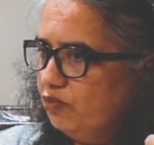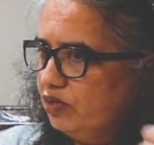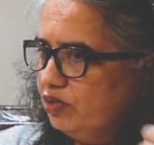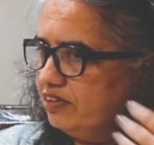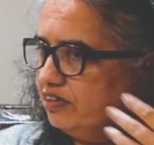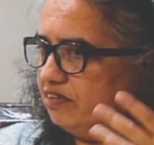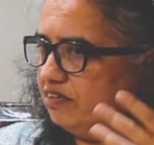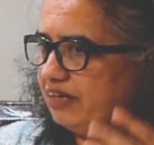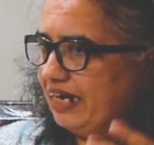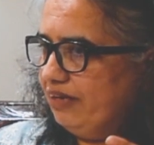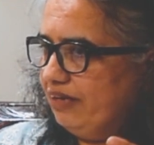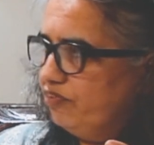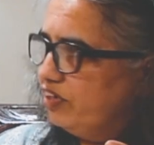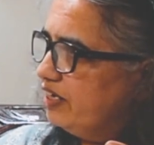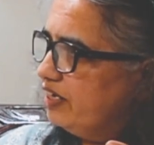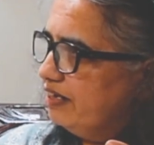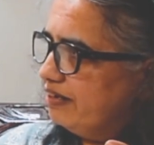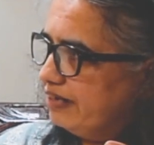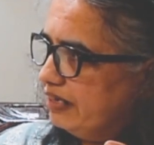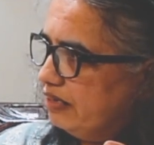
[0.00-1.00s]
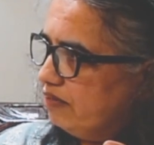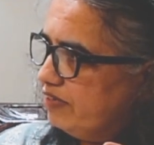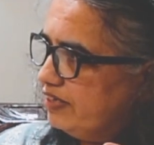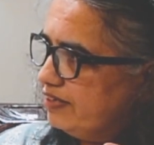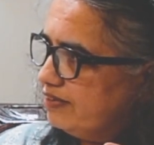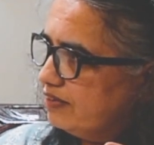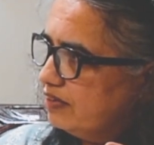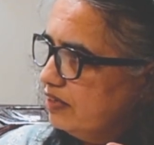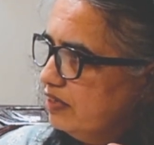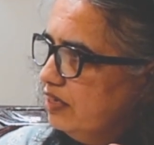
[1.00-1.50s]
was a driver in
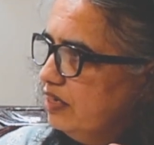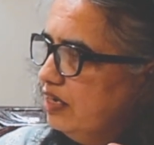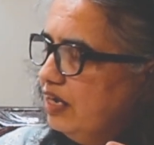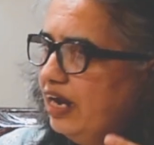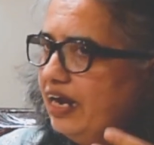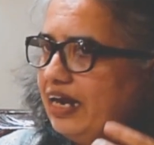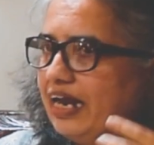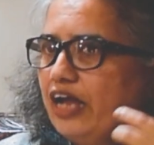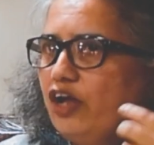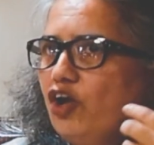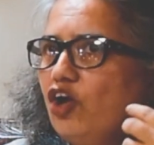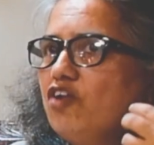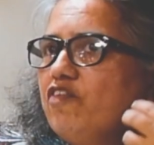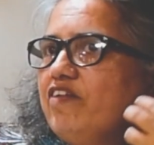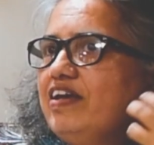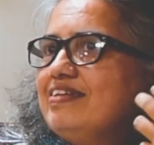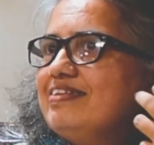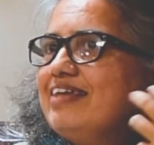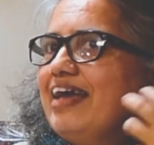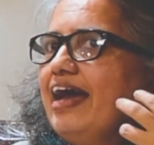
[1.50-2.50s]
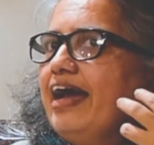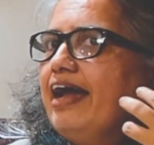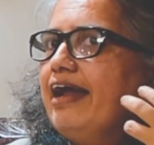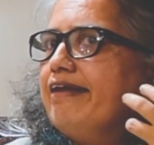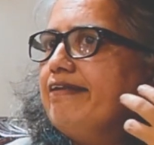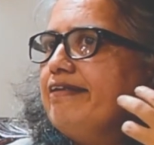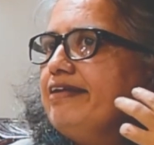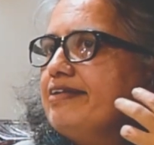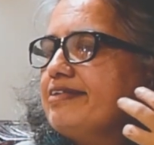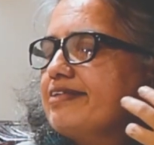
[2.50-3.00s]
railways, and I always
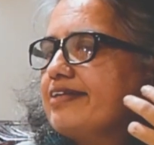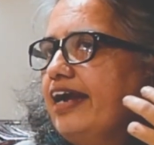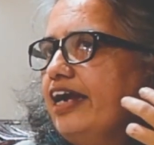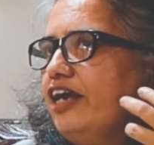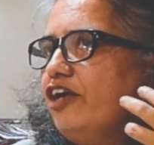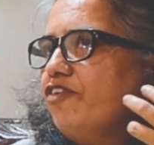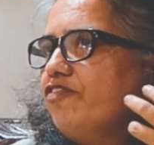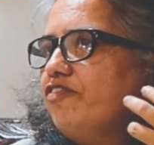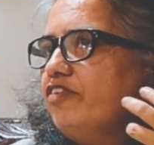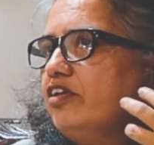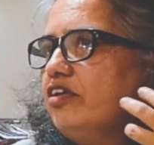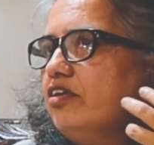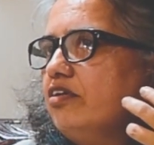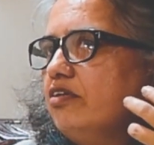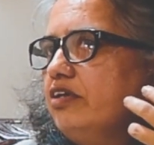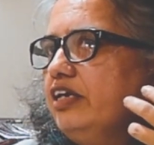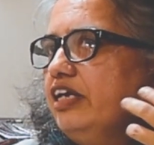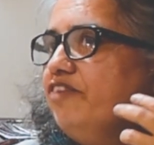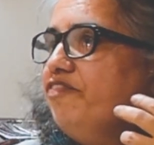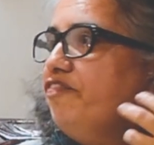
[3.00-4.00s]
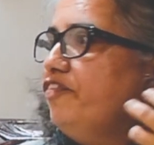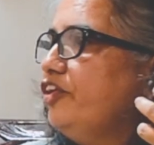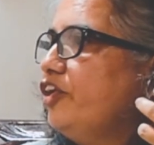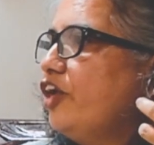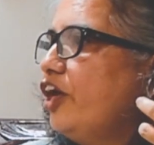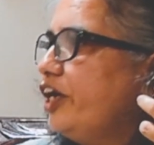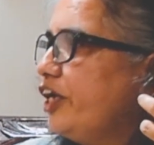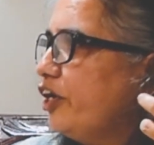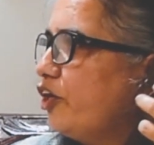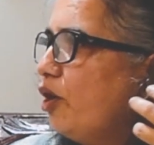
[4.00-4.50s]
had this kind of
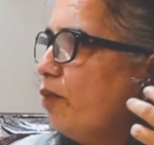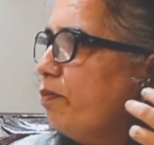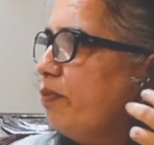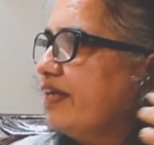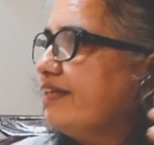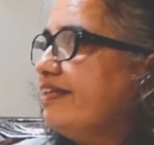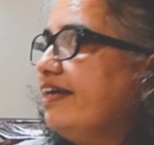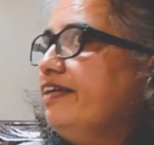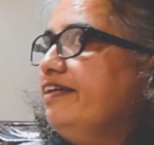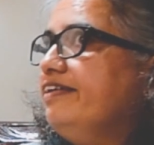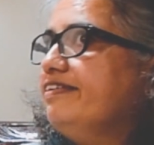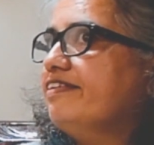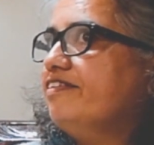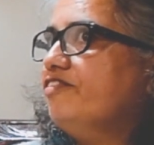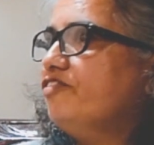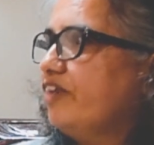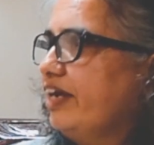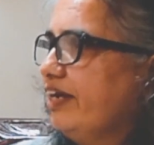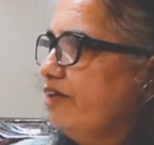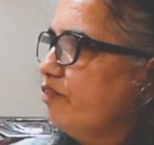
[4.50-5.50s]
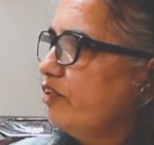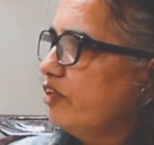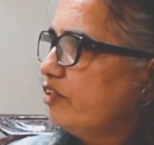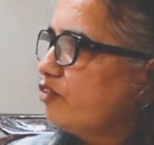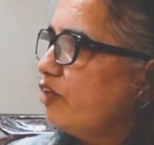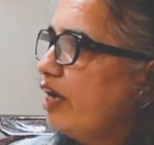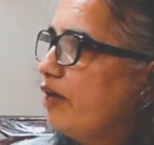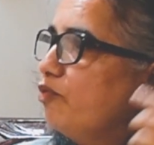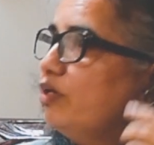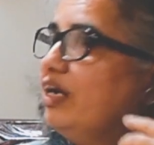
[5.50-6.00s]
inferiority complex that he's a driver.
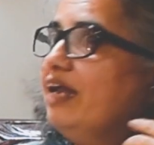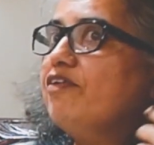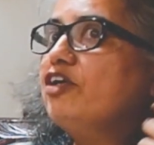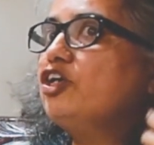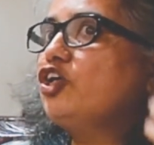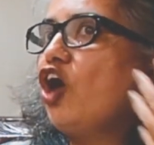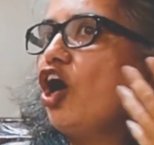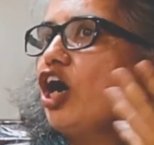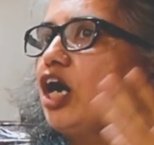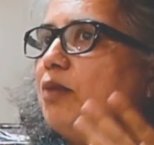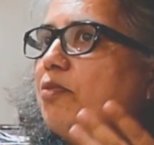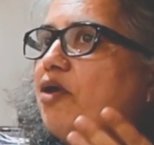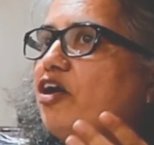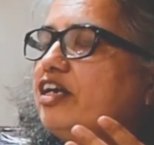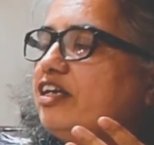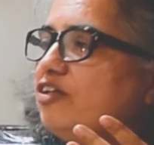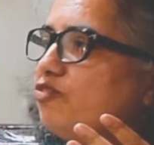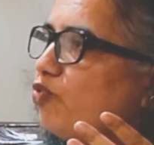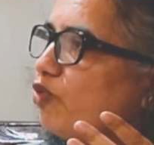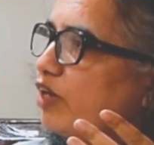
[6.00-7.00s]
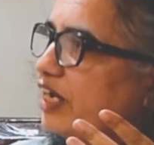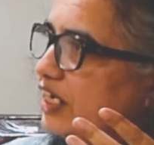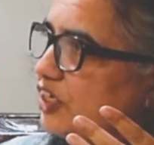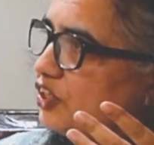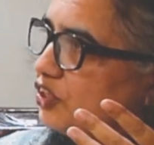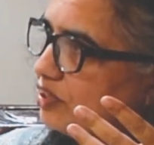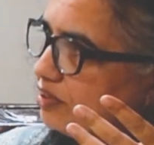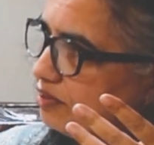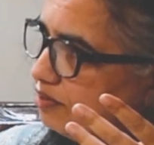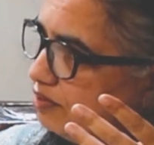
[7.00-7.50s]
So I would never talk about his
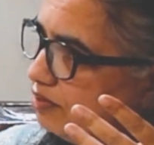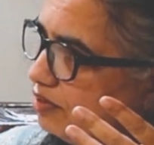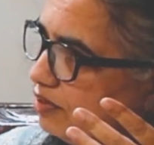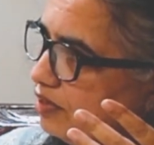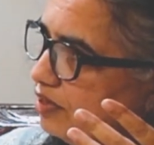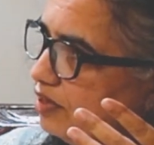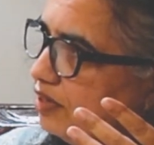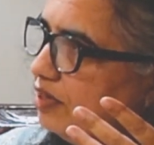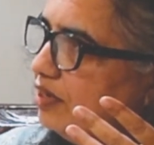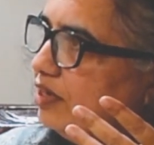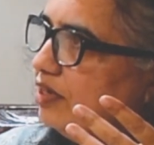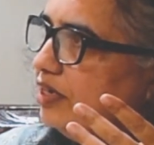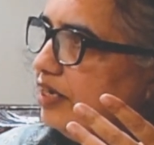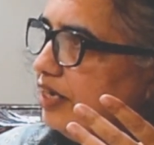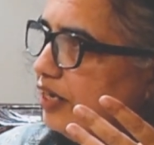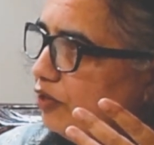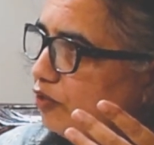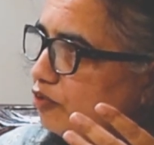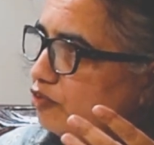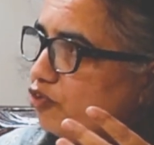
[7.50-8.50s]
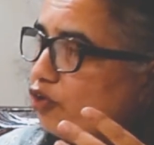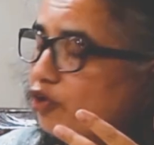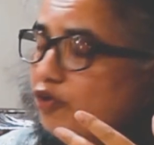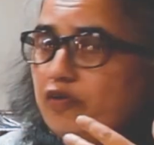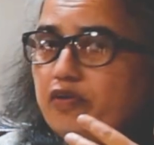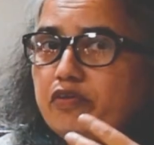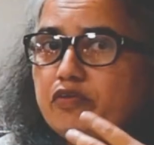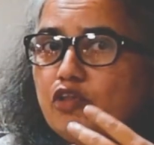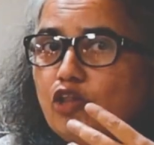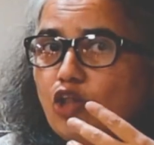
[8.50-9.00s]
vocation.
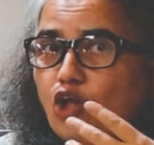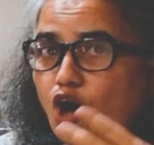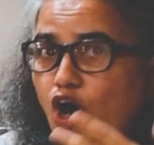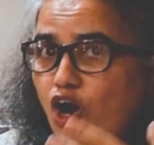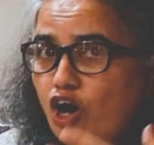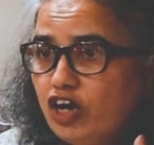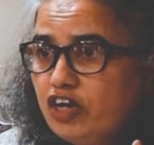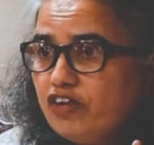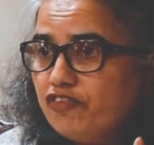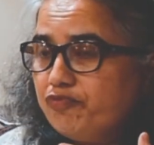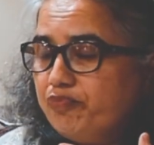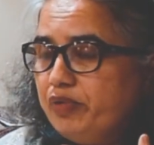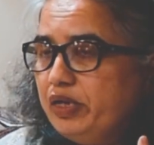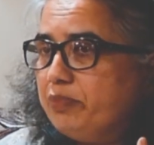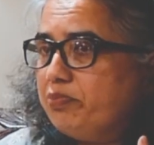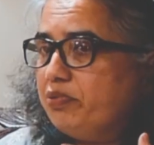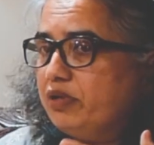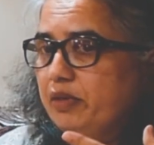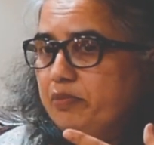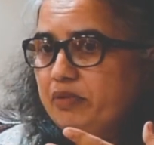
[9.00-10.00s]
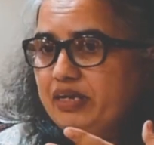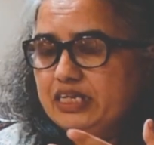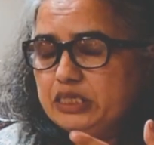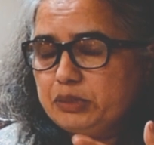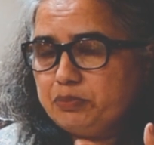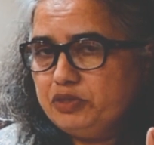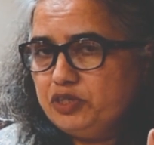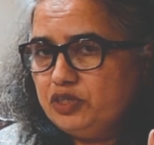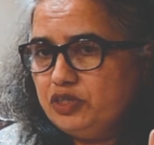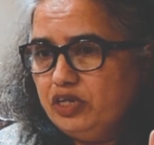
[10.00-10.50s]
So a lot of people,
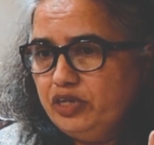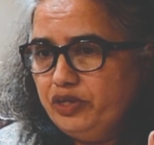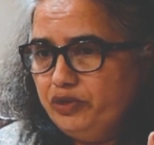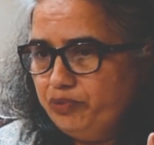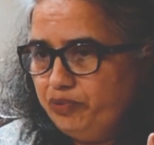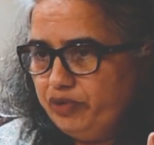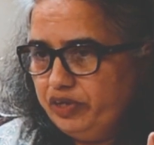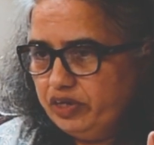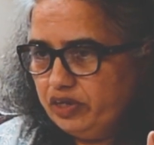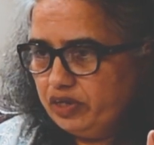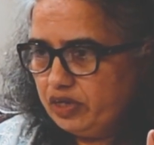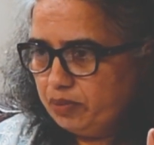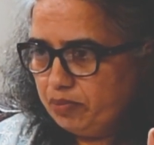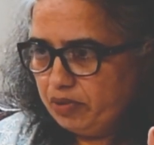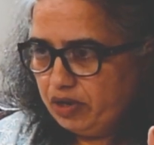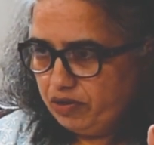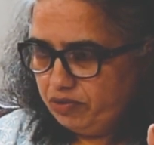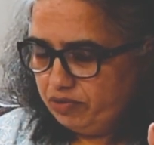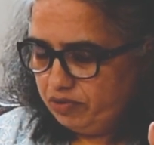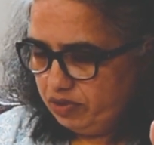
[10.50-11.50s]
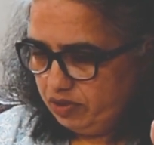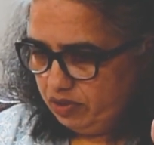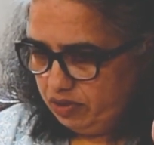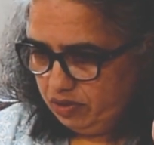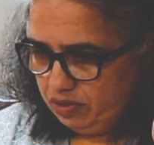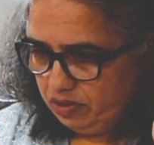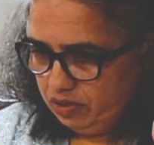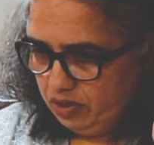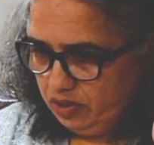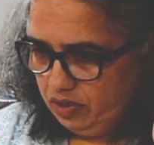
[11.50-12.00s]
especially you hear
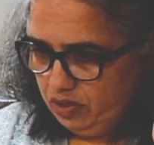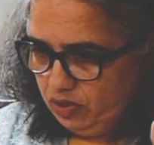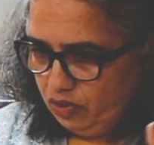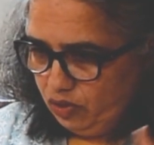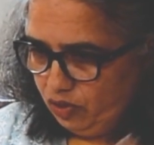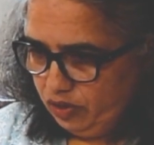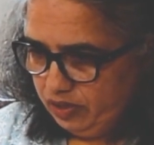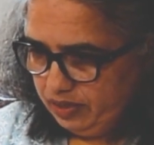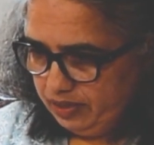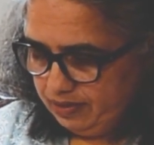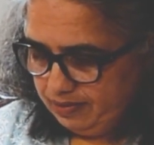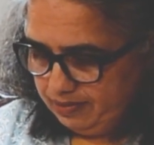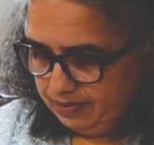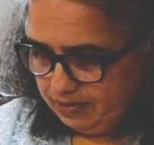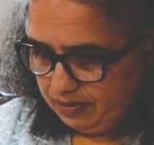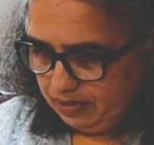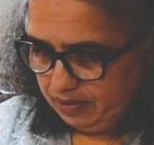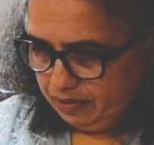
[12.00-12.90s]
about all these